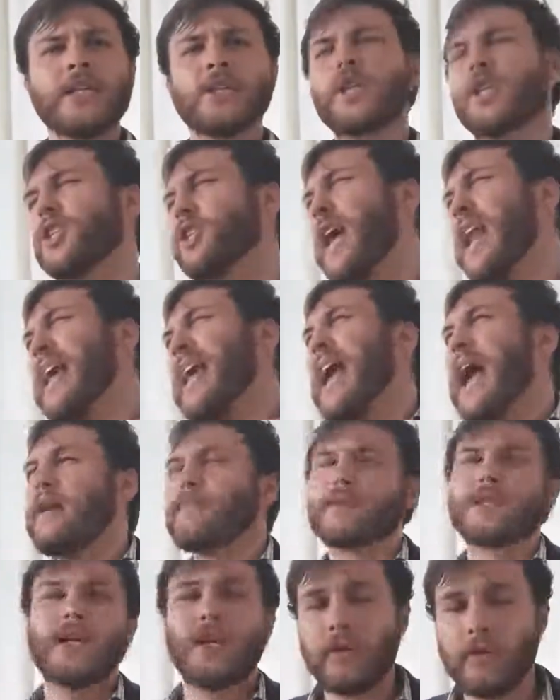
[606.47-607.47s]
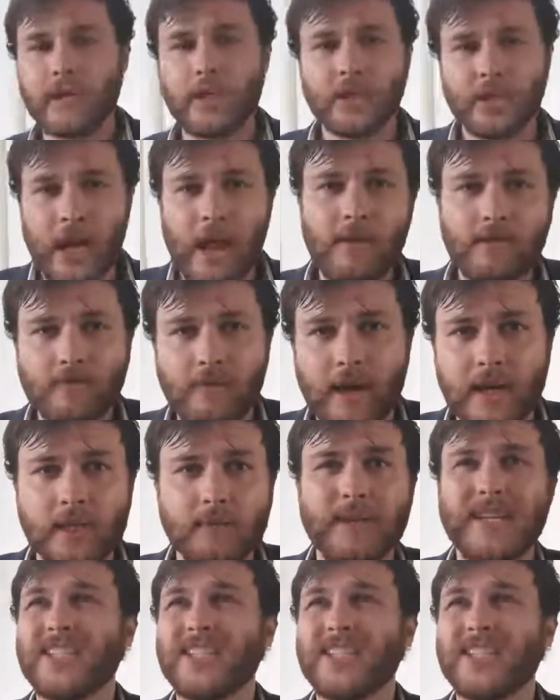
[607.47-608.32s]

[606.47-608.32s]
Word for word: Just getting absolutely shit-faced